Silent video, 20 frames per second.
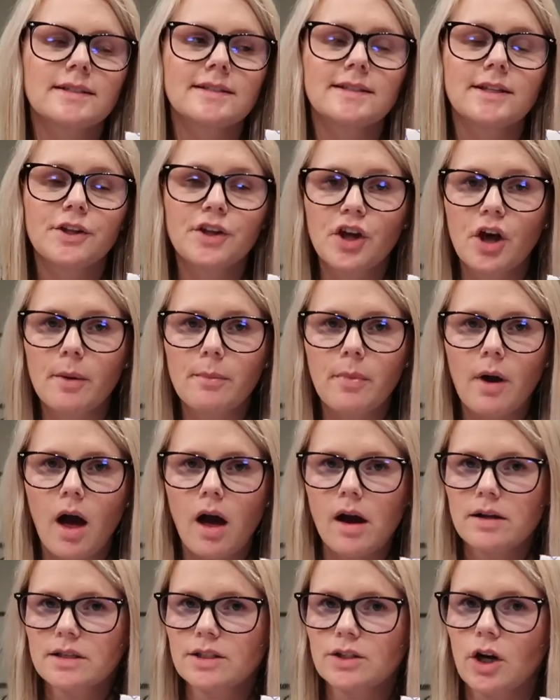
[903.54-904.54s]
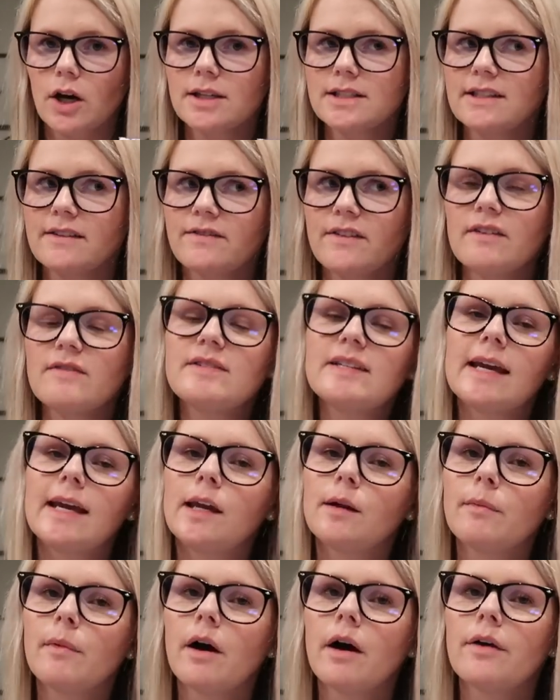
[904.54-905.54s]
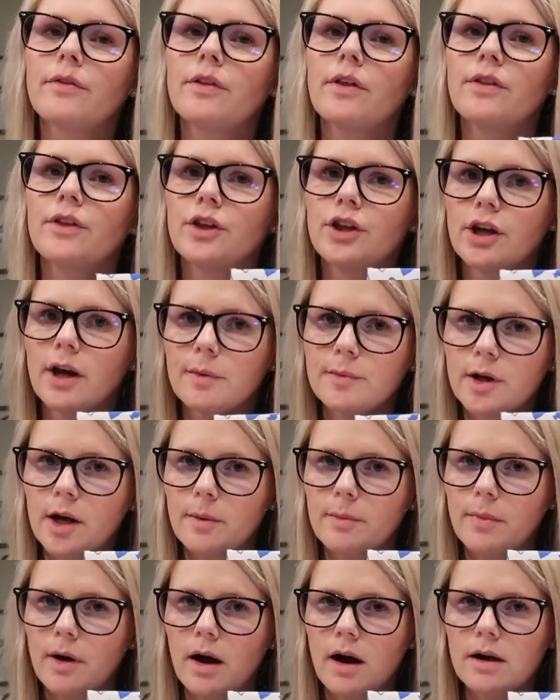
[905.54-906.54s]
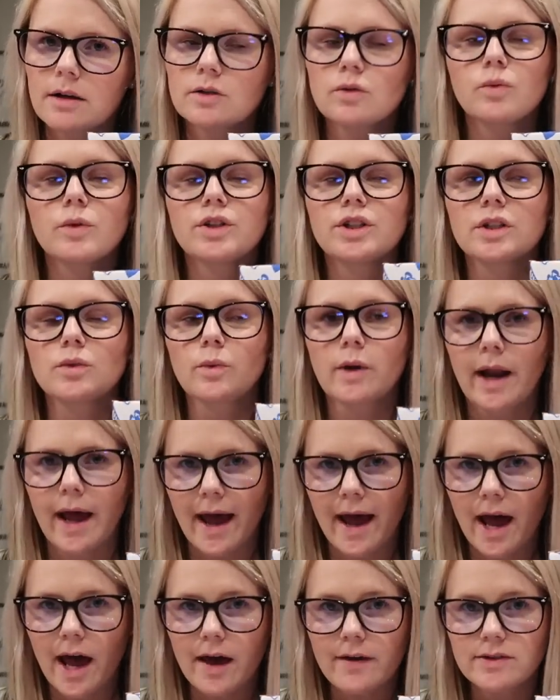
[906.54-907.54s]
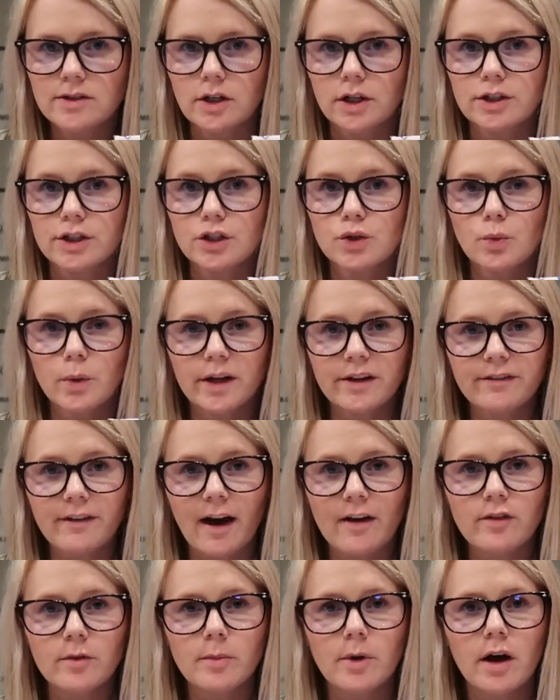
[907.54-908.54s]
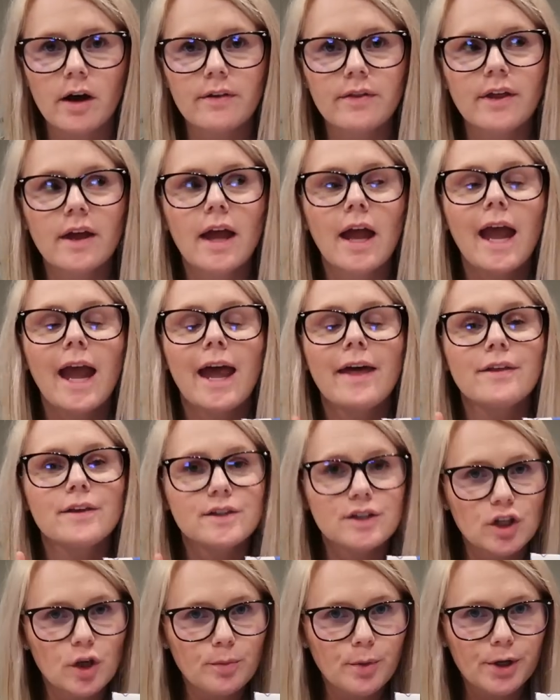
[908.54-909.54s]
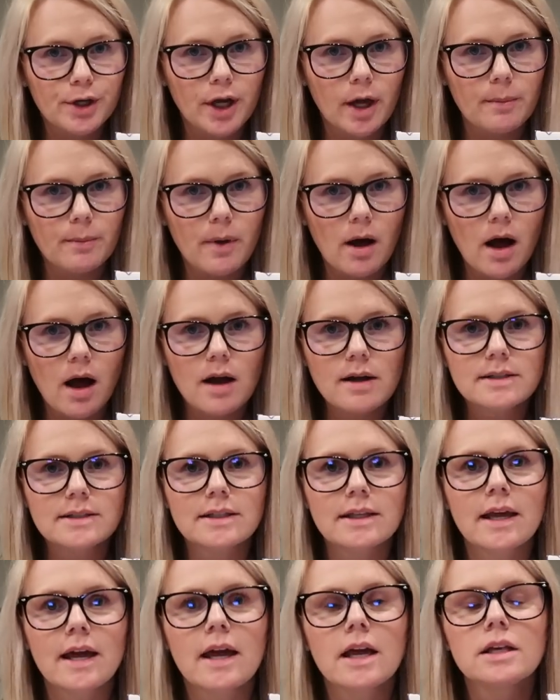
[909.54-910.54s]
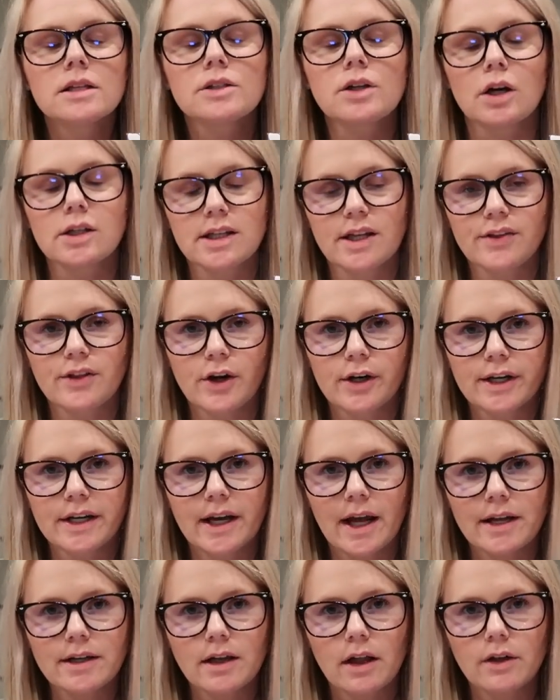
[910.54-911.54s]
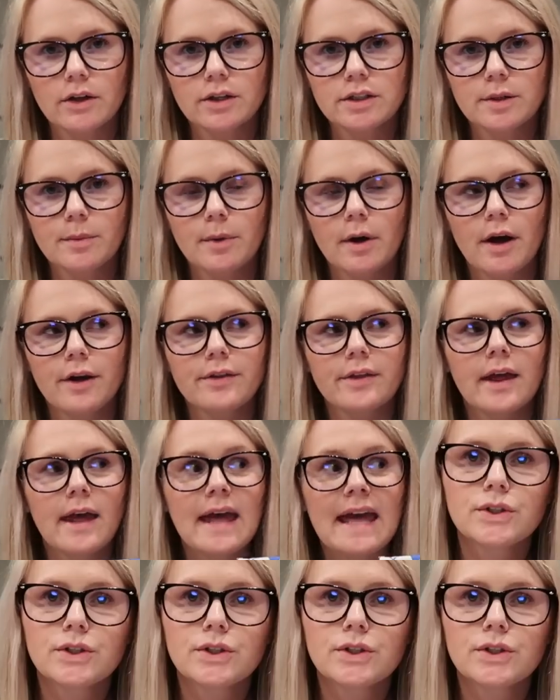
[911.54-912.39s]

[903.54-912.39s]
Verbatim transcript: The Yum Box starts at 15 a month, the Yum Yum Box, which is what I have, starts at 25 a month, and the Super Yum Box starts at $39 a month.